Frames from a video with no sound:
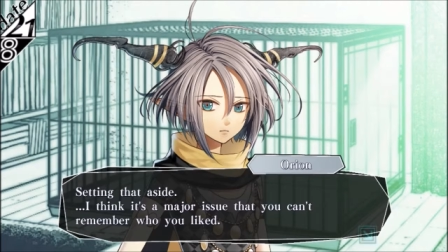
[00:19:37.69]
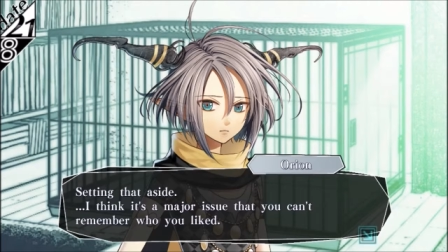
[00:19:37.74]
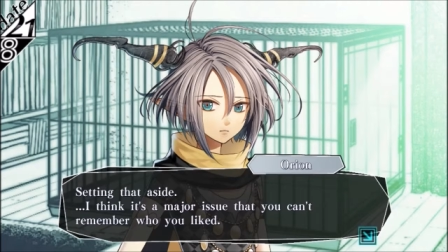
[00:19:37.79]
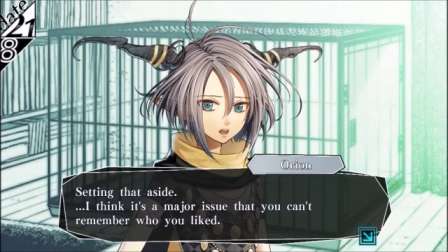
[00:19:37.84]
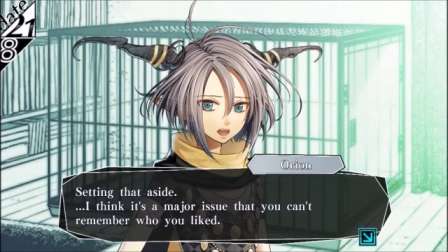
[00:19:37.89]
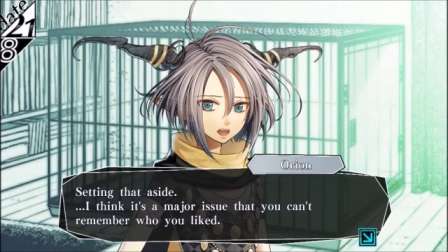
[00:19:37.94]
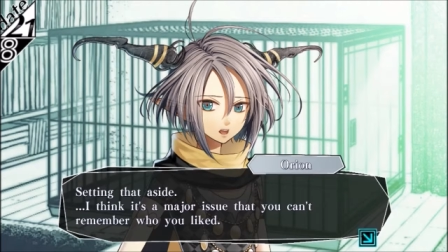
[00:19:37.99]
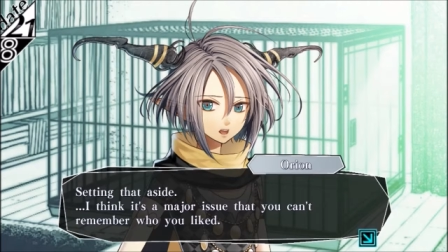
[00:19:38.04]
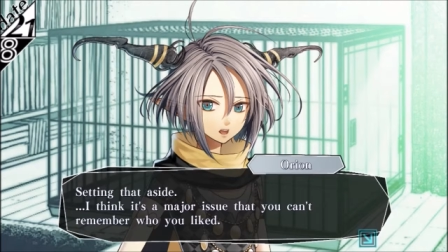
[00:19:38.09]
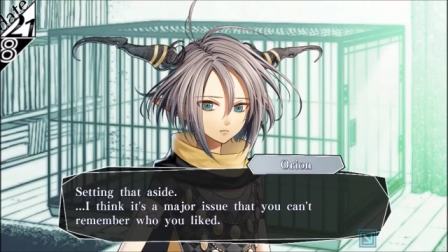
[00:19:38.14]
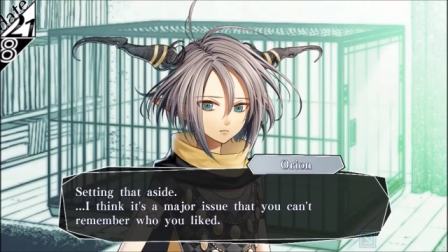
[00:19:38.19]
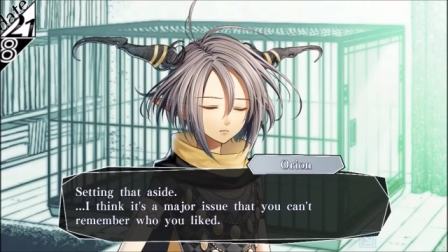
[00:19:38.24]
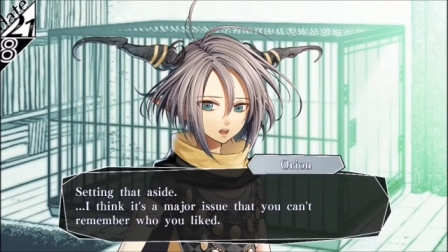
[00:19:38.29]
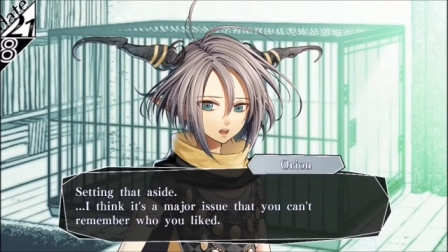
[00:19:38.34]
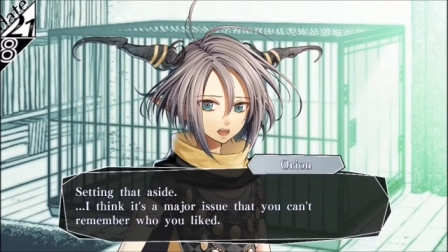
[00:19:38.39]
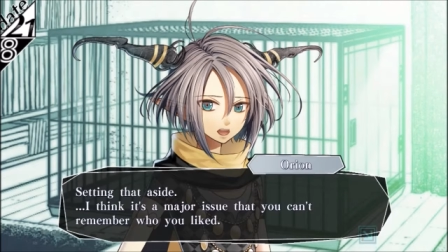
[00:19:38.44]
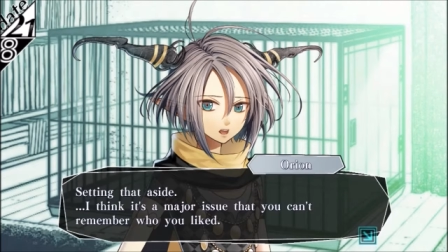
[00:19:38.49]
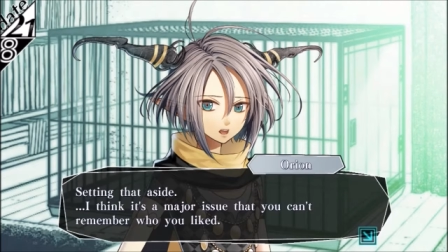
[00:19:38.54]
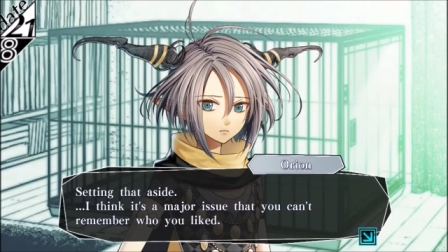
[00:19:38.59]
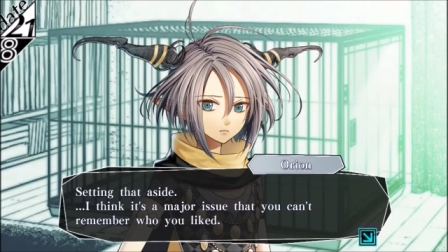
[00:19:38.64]
think it's a
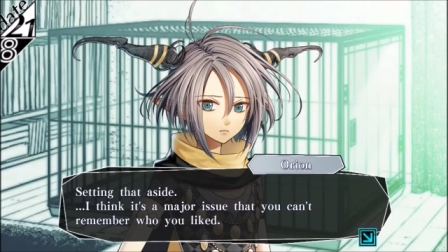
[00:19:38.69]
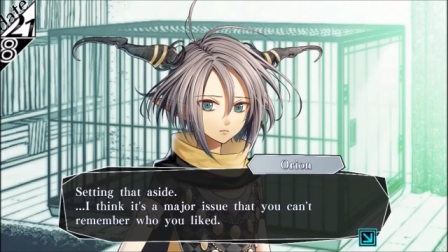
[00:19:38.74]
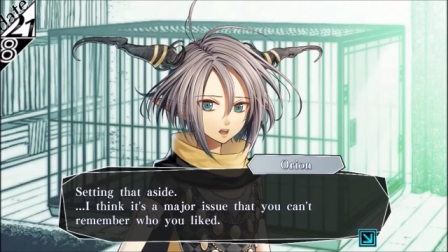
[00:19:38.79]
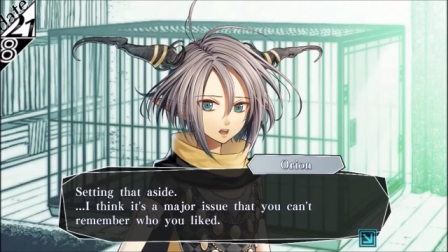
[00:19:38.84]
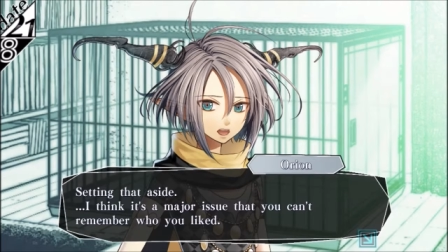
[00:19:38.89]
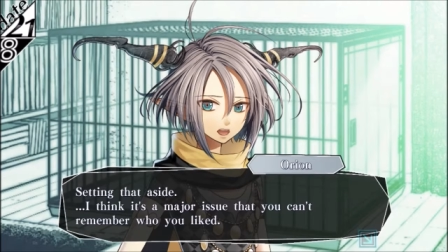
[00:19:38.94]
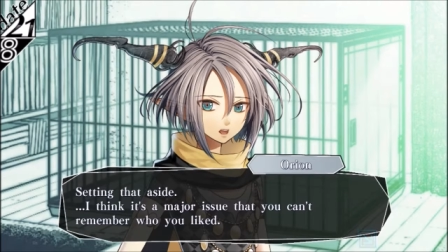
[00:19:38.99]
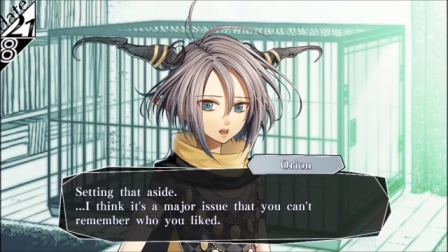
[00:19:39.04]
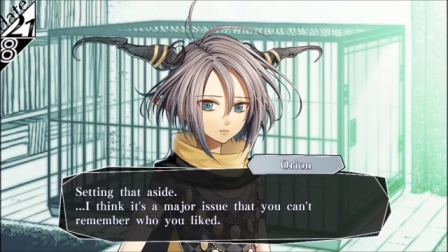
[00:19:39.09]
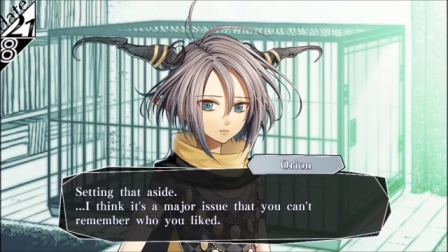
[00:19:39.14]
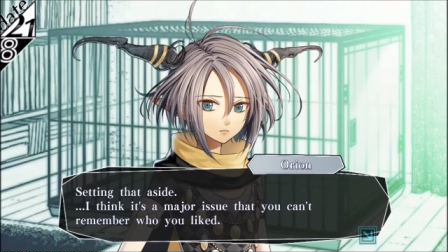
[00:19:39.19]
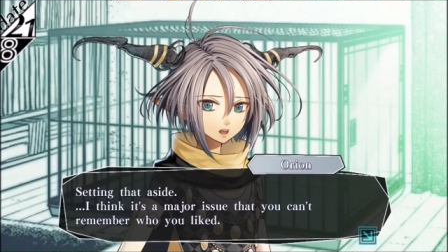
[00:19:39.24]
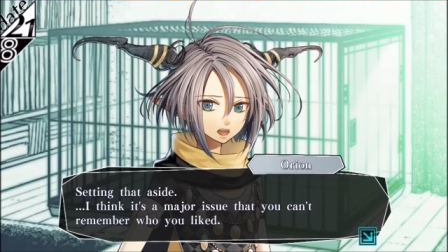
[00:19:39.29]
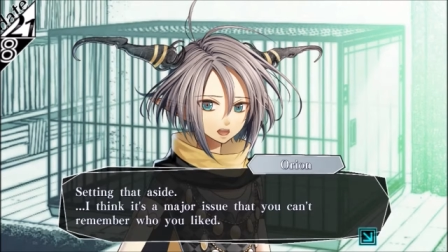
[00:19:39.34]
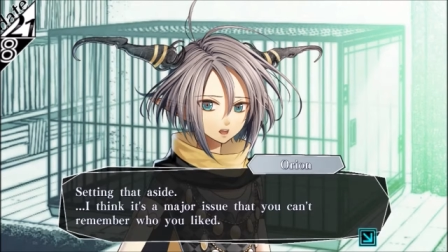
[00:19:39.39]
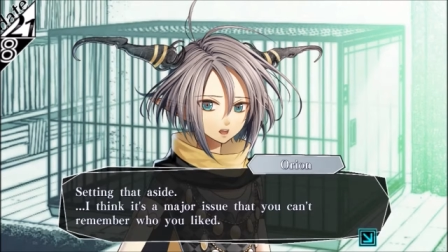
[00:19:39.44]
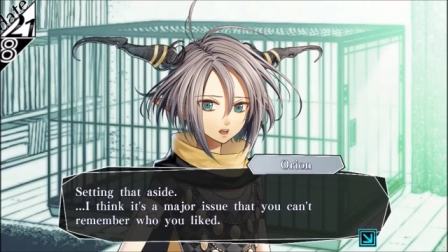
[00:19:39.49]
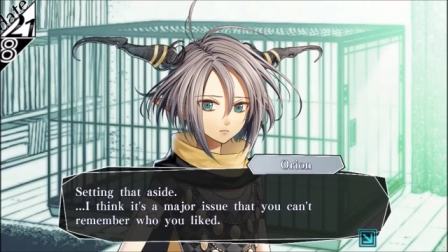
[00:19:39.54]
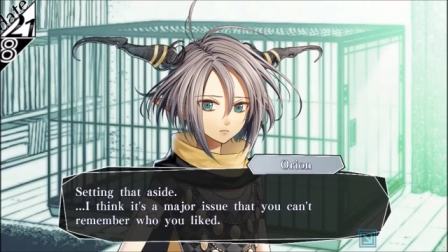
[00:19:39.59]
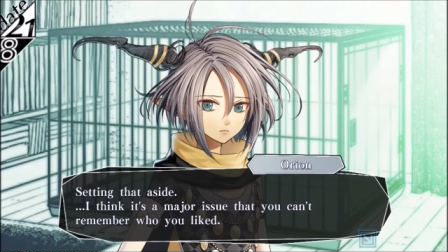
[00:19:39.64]
major issue that you can't
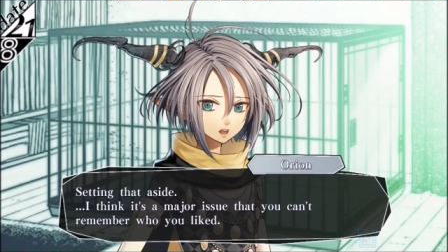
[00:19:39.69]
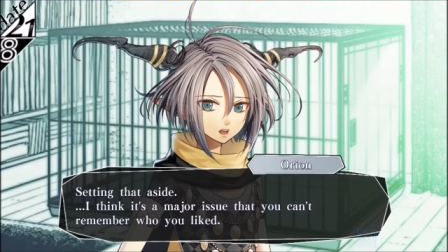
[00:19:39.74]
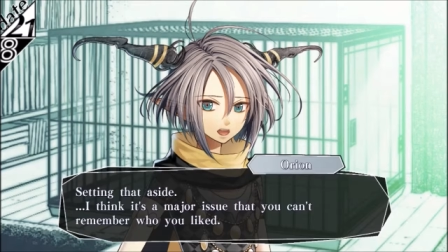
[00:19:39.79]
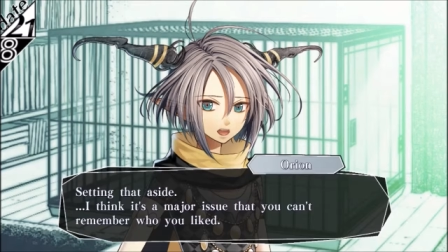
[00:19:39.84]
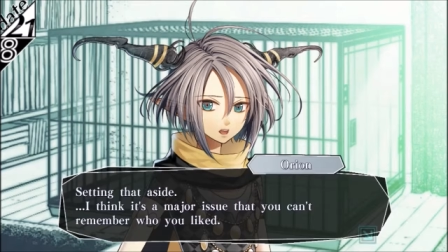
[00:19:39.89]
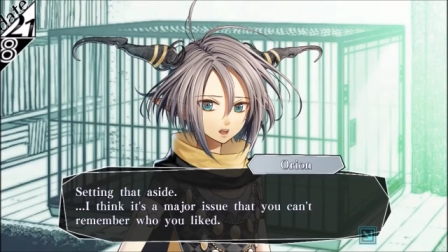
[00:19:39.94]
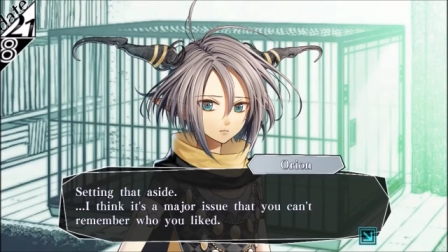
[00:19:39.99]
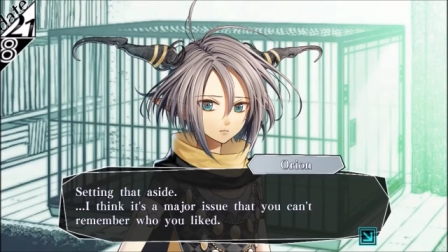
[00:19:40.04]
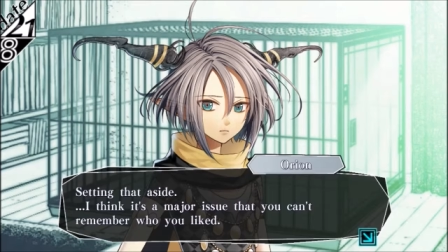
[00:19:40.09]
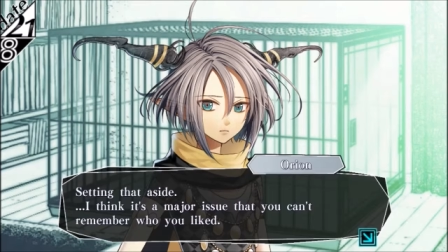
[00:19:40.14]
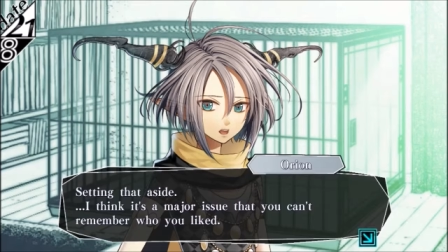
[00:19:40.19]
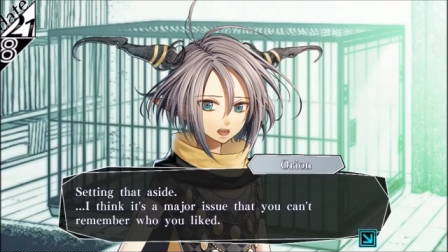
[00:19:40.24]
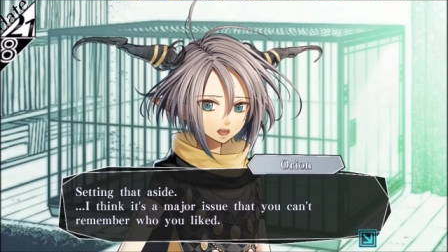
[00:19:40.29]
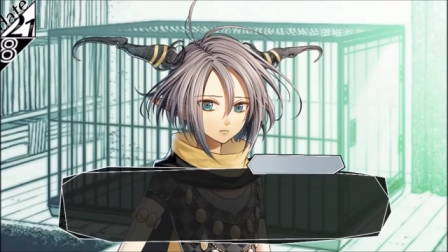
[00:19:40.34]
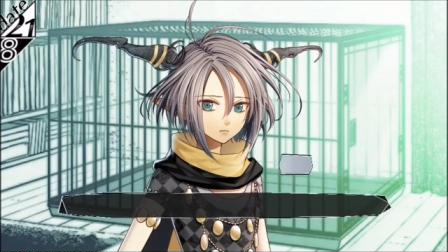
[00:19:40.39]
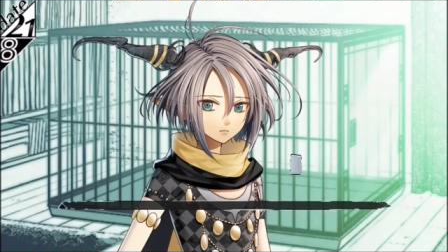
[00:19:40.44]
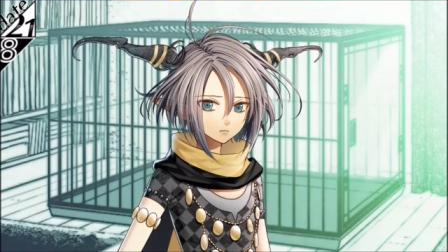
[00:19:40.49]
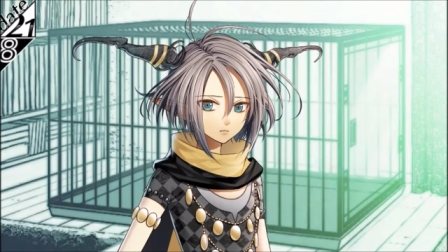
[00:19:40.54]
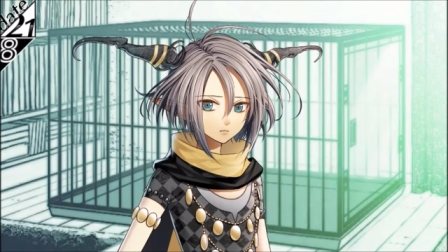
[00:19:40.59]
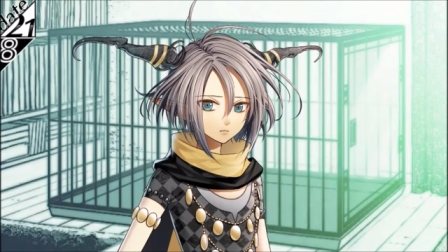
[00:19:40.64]
remember who you
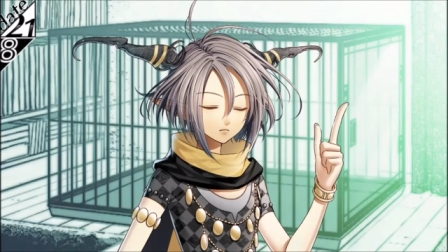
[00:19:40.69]
liked.